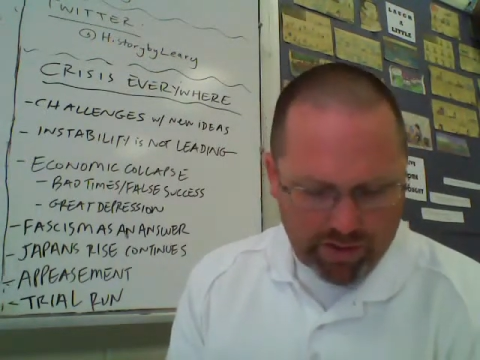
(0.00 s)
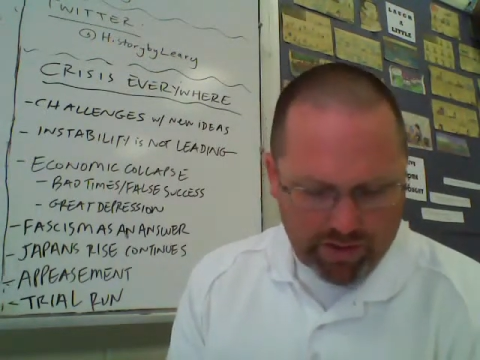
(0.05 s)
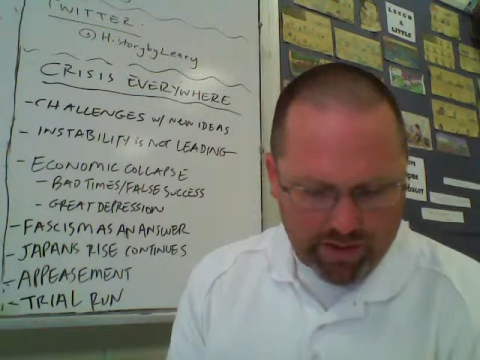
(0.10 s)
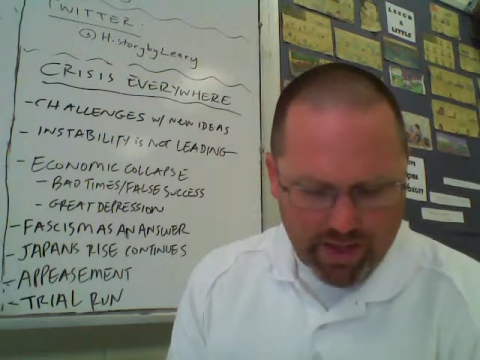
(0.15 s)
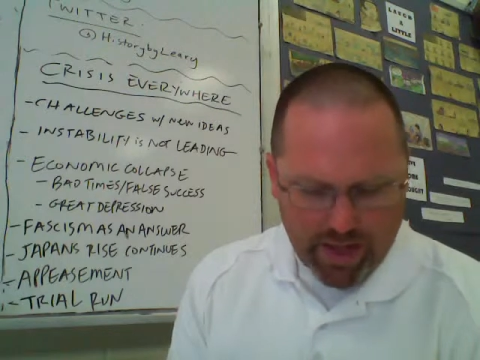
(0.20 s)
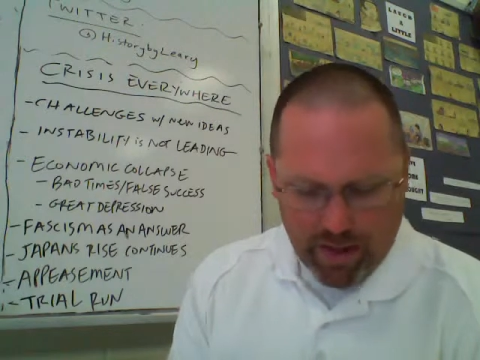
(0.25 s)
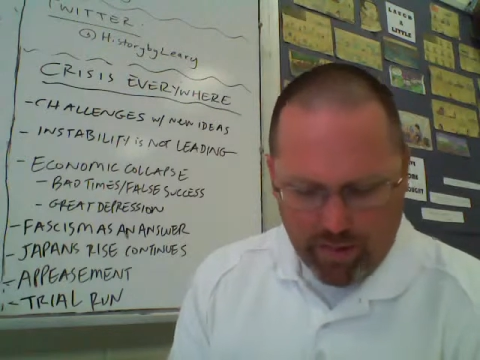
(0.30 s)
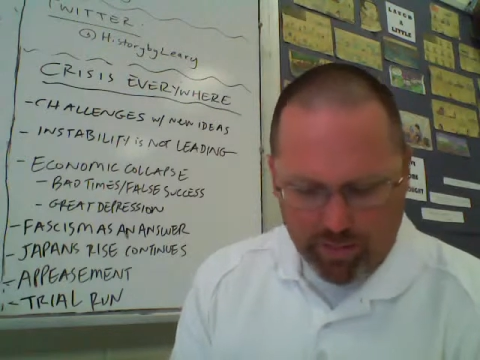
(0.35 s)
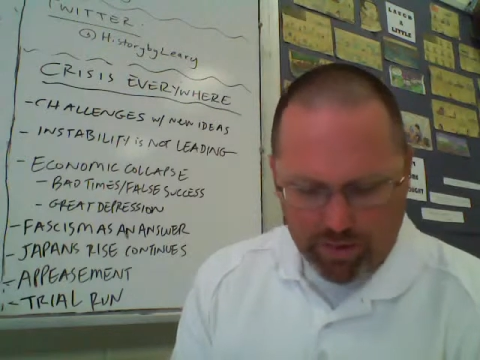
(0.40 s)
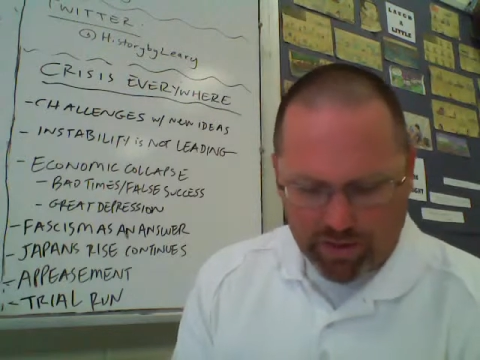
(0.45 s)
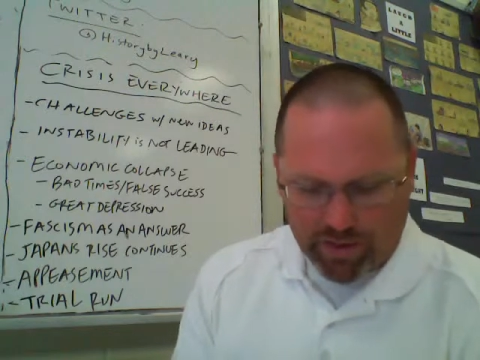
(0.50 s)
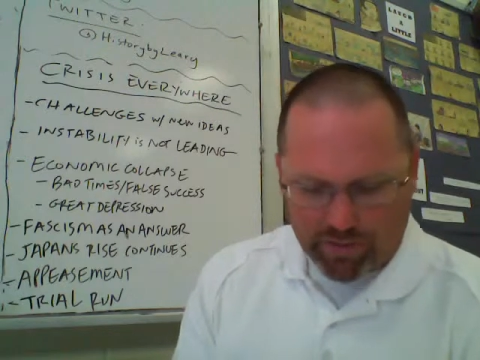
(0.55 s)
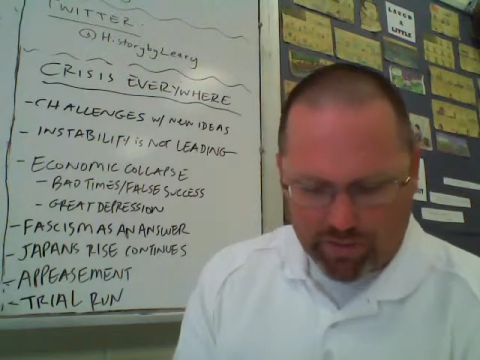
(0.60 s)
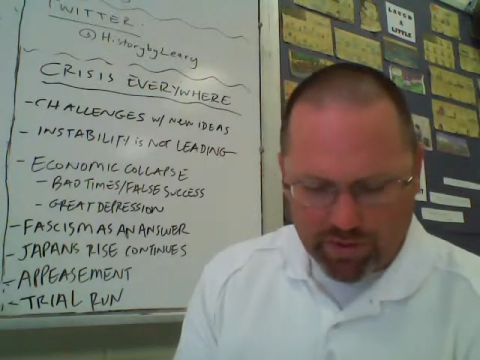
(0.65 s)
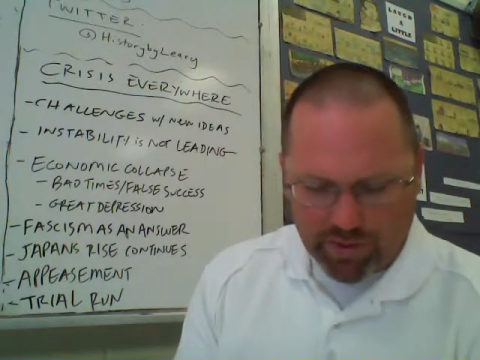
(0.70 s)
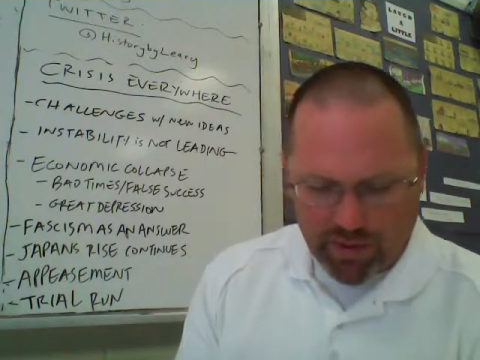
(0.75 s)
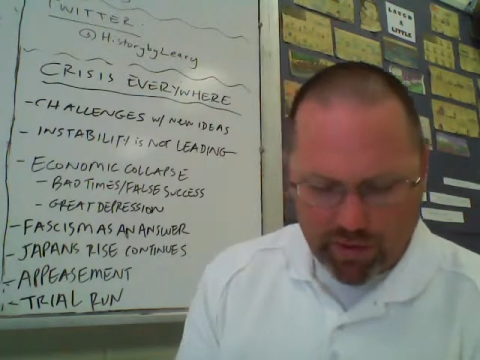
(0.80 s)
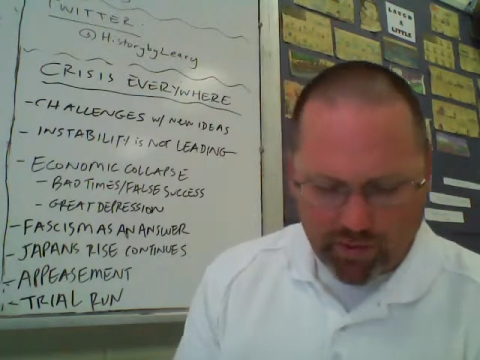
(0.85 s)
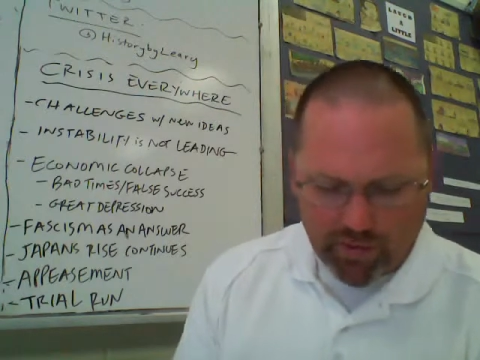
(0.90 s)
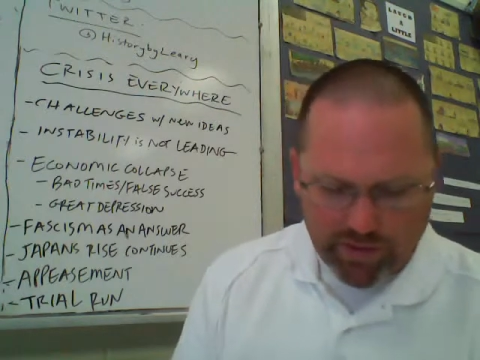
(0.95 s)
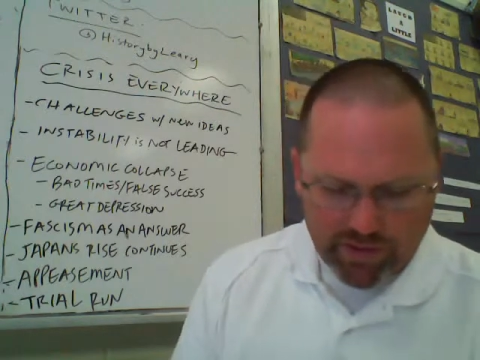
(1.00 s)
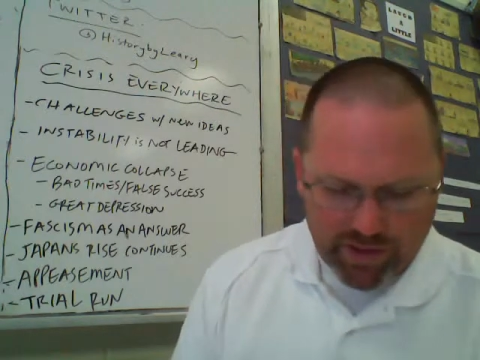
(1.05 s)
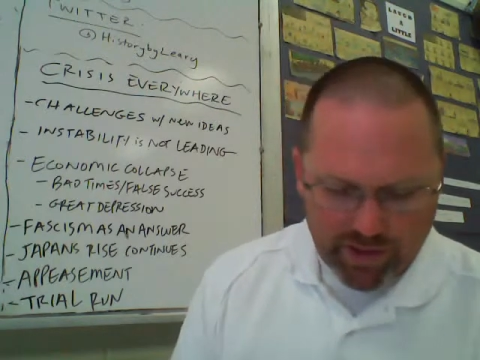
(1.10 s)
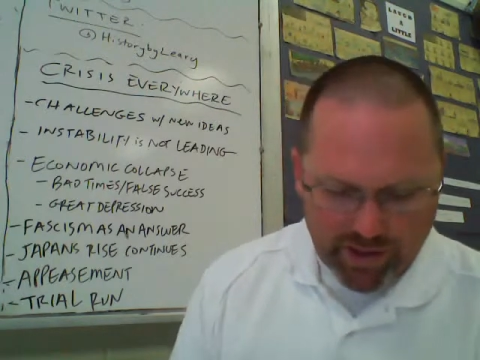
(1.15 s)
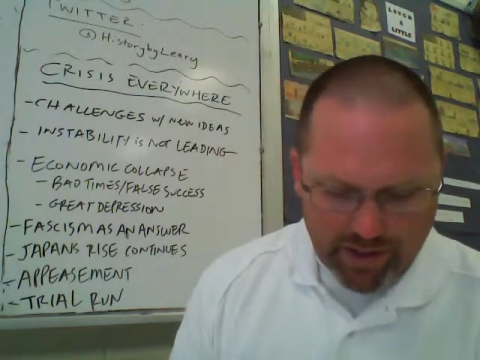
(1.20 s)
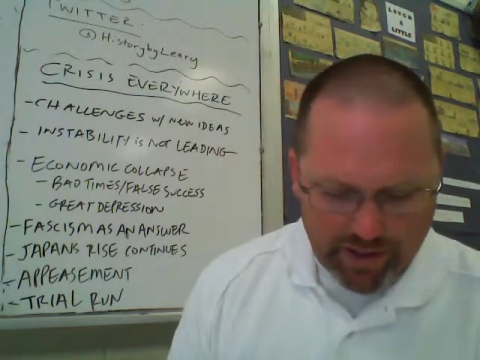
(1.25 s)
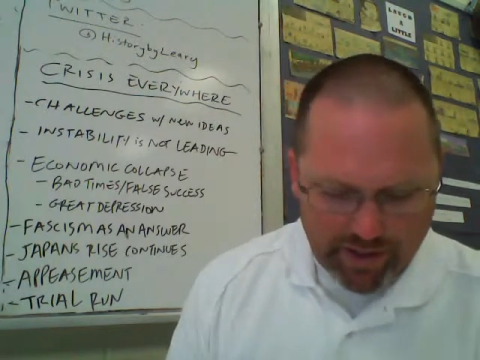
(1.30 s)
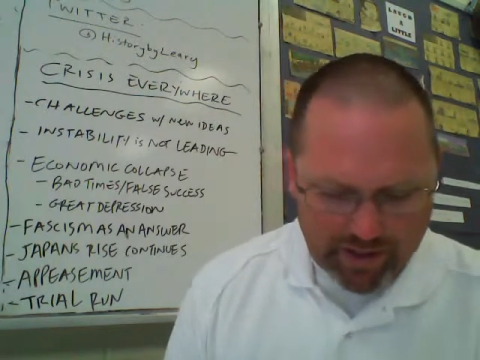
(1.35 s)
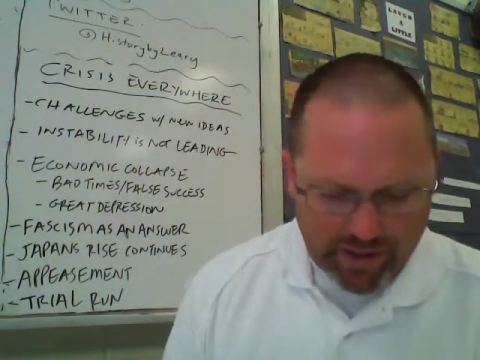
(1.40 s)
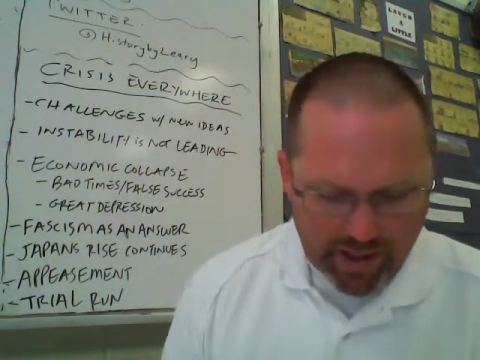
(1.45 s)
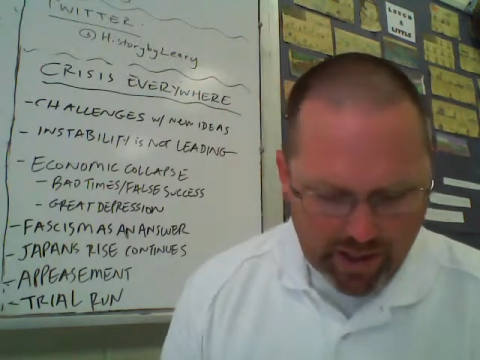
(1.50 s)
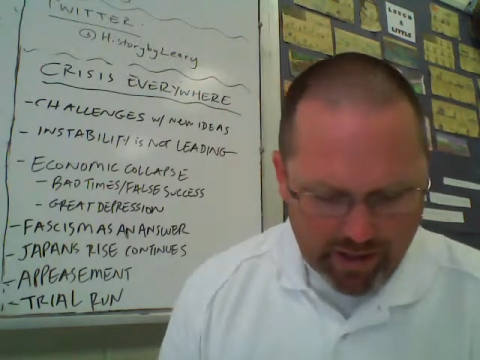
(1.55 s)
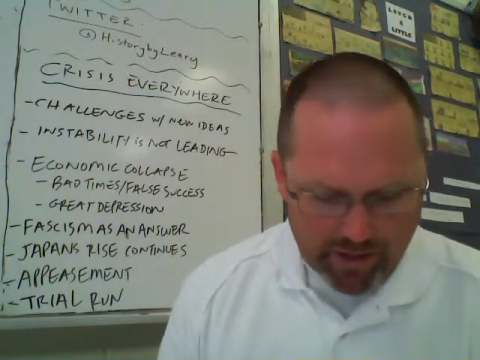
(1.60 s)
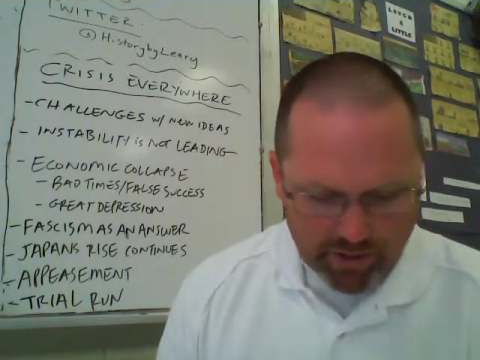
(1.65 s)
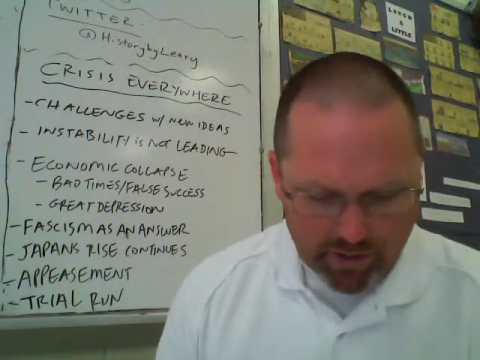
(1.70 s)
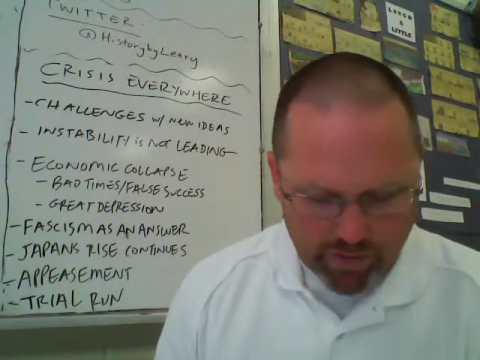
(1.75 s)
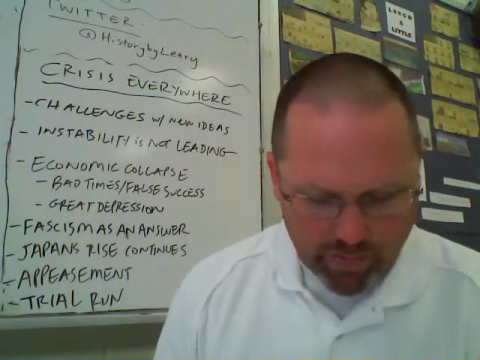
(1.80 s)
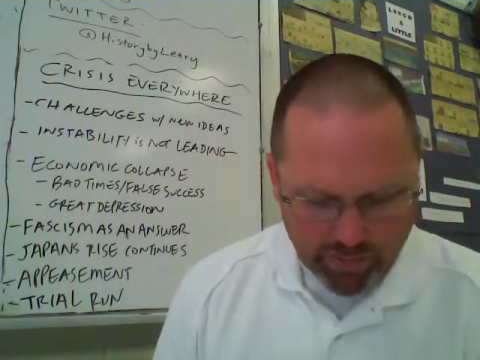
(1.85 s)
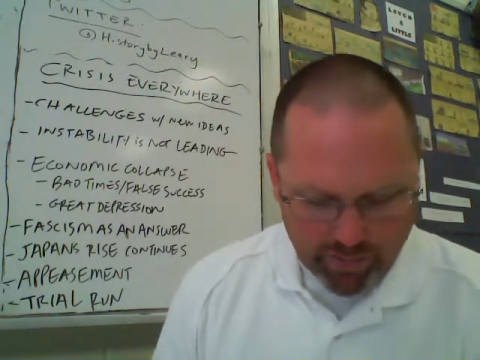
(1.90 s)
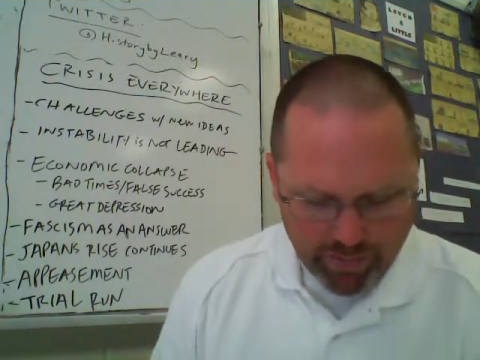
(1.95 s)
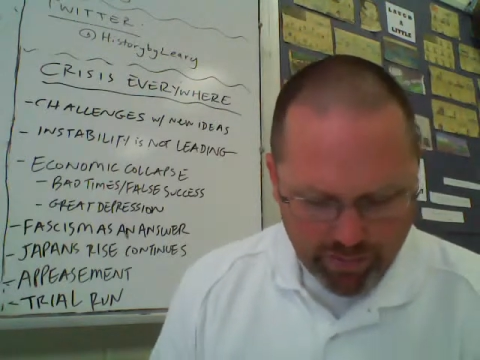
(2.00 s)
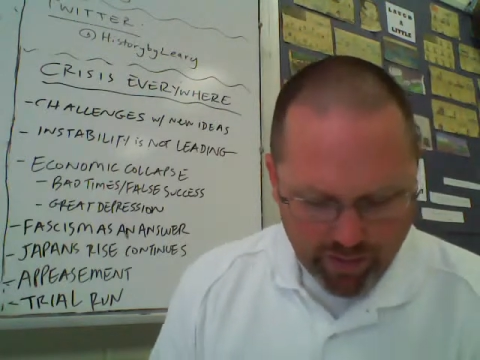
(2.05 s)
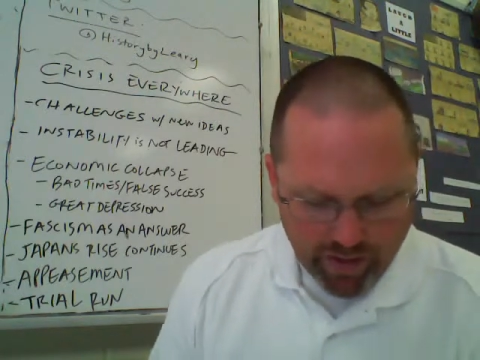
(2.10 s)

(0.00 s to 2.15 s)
establish himself as the dictator,